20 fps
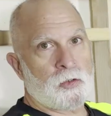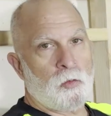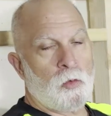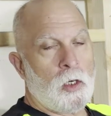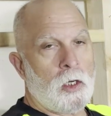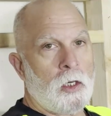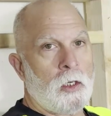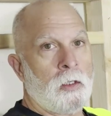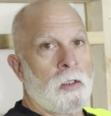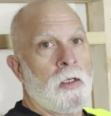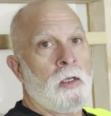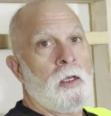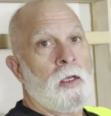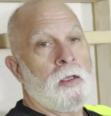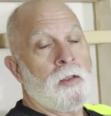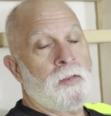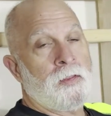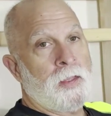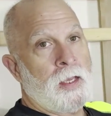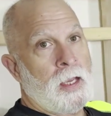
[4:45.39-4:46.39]
the wall
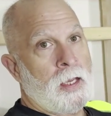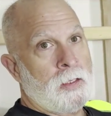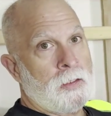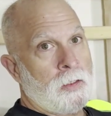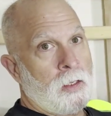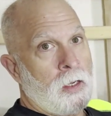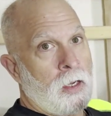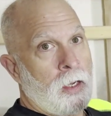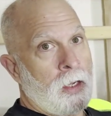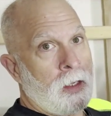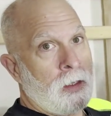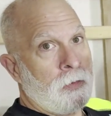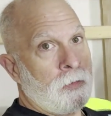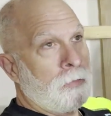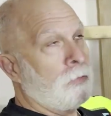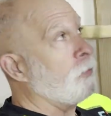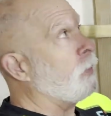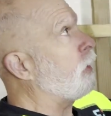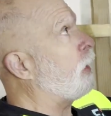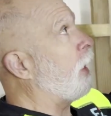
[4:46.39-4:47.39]
that I
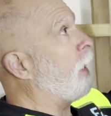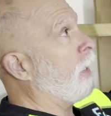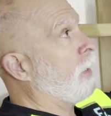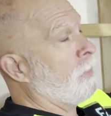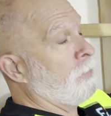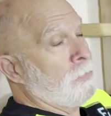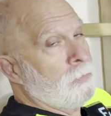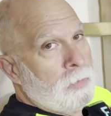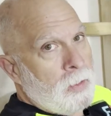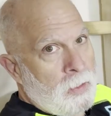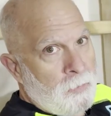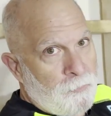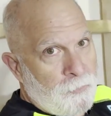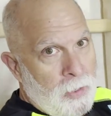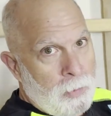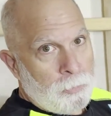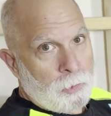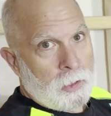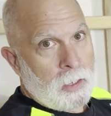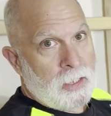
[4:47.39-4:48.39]
had a
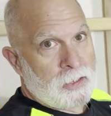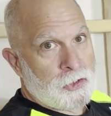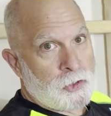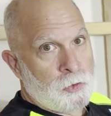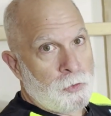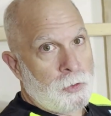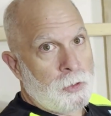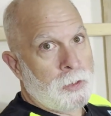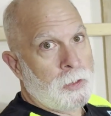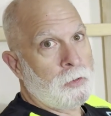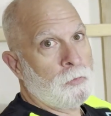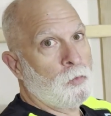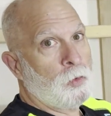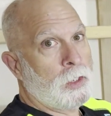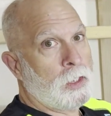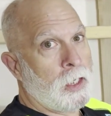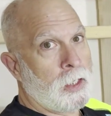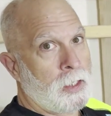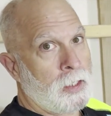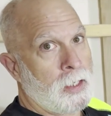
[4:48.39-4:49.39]
fiberglass unit in.
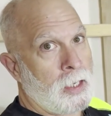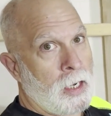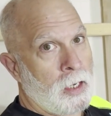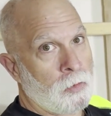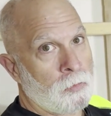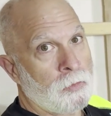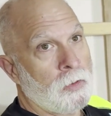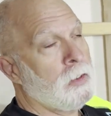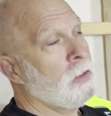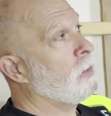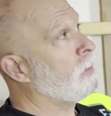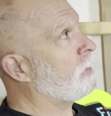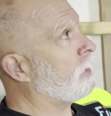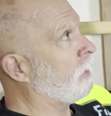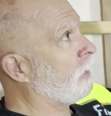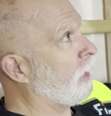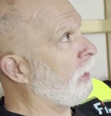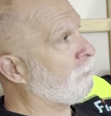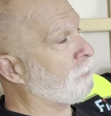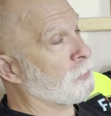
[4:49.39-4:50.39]
We cut it out.
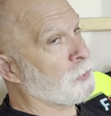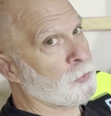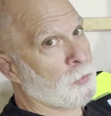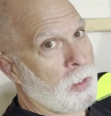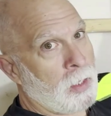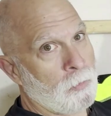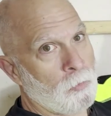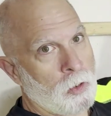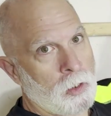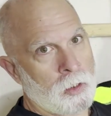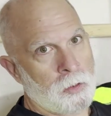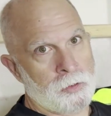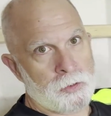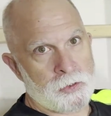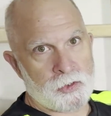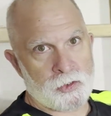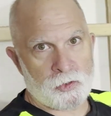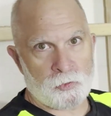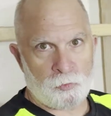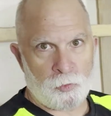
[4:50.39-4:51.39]
They left the drywall.
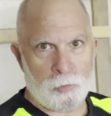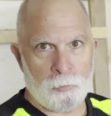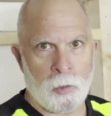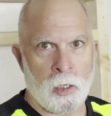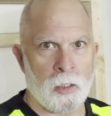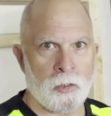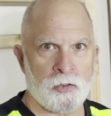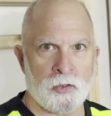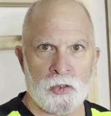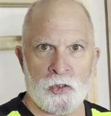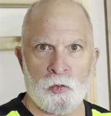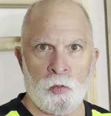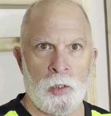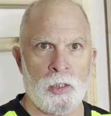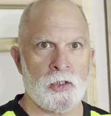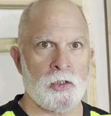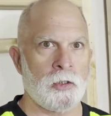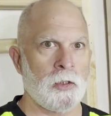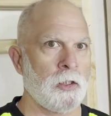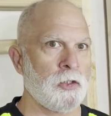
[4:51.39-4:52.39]
This is a remodel
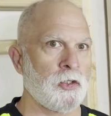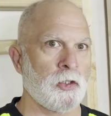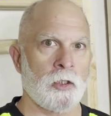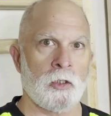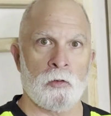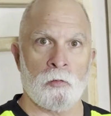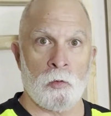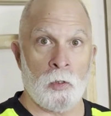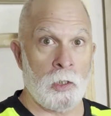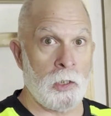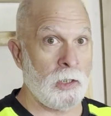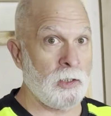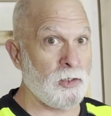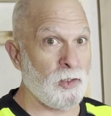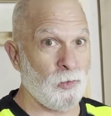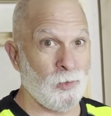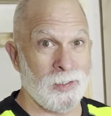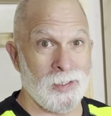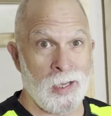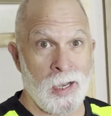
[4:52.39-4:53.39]
situation that you're going to run
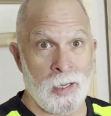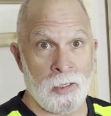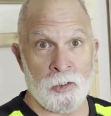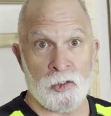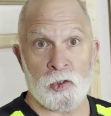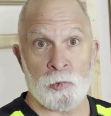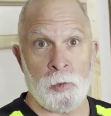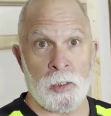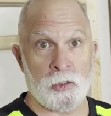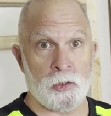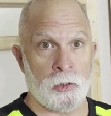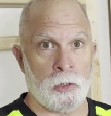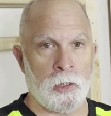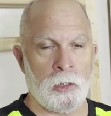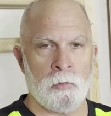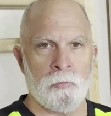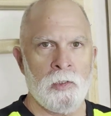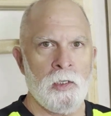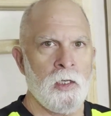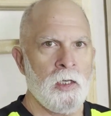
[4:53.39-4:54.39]
into a lot,
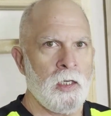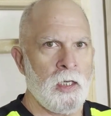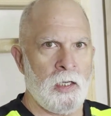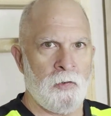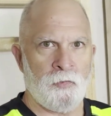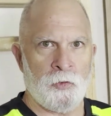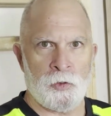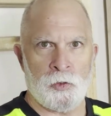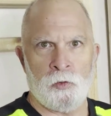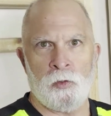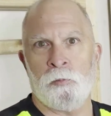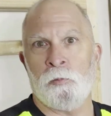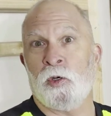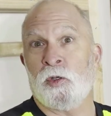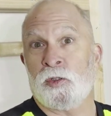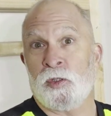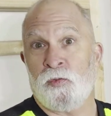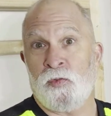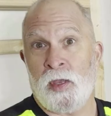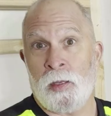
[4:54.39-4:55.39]
especially if you're doing
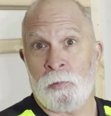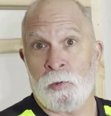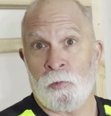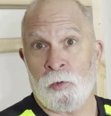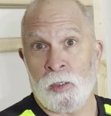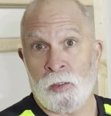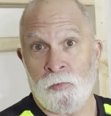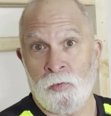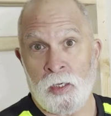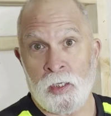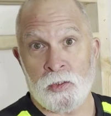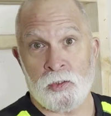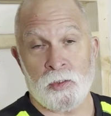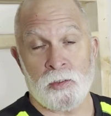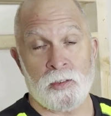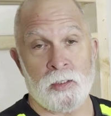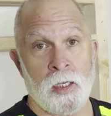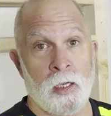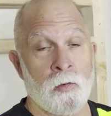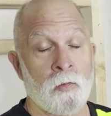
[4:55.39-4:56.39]
multifamily
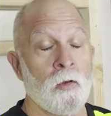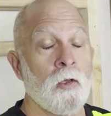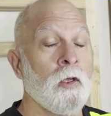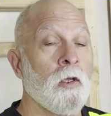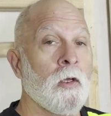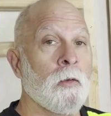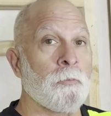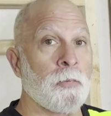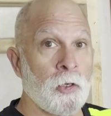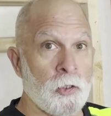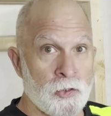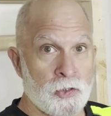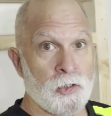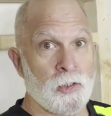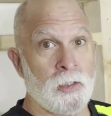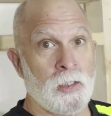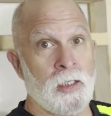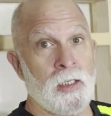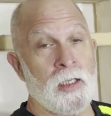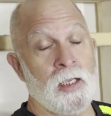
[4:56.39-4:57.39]
renovations. Now,
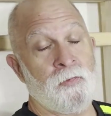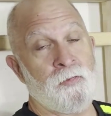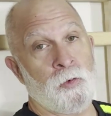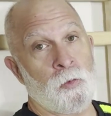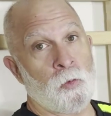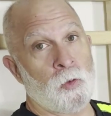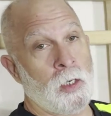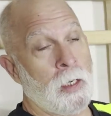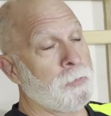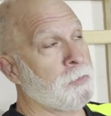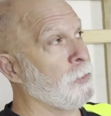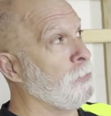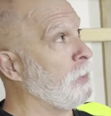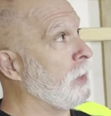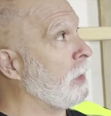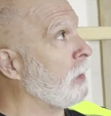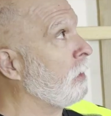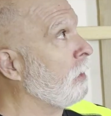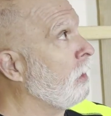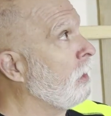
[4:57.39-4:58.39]
personally, if it were up to
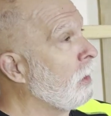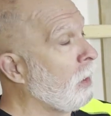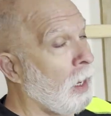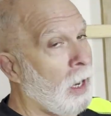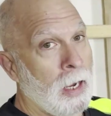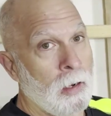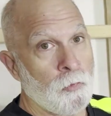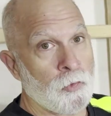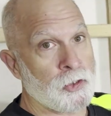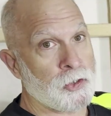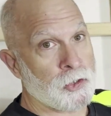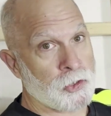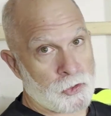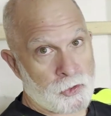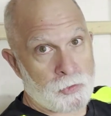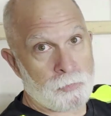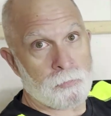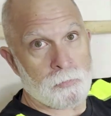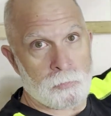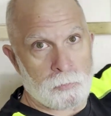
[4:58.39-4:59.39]
me, I would
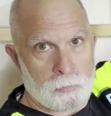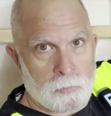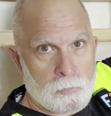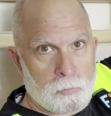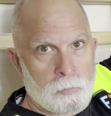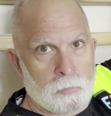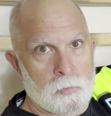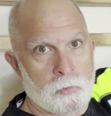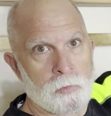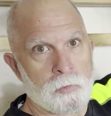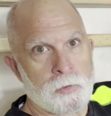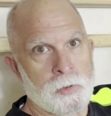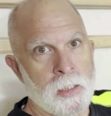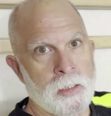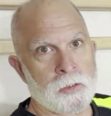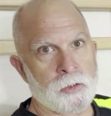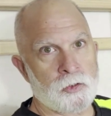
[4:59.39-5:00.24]
just take